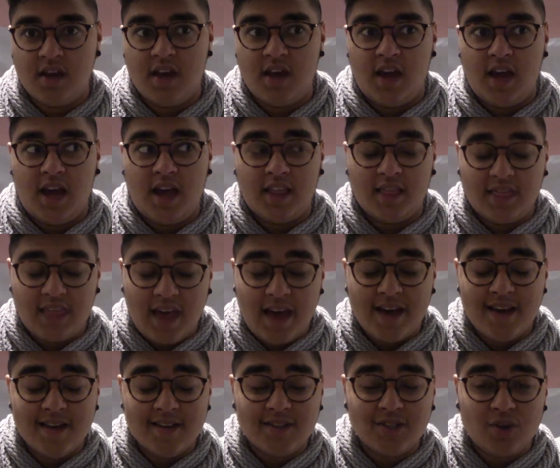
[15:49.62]
And
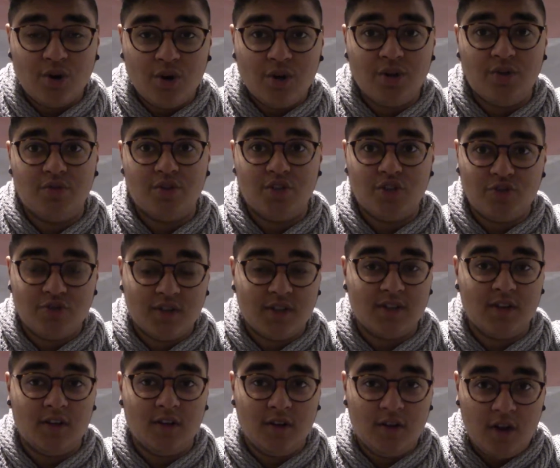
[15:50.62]
that is going to restrict
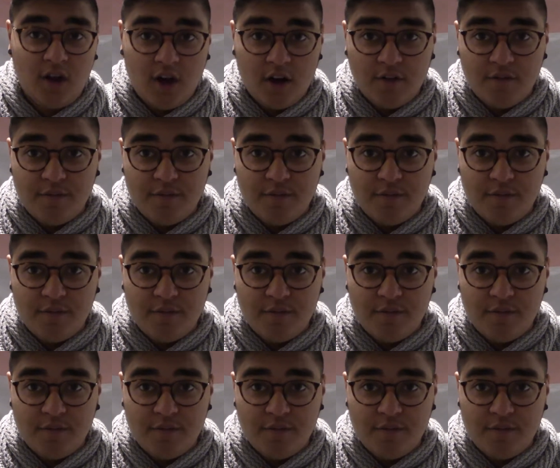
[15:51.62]
a lot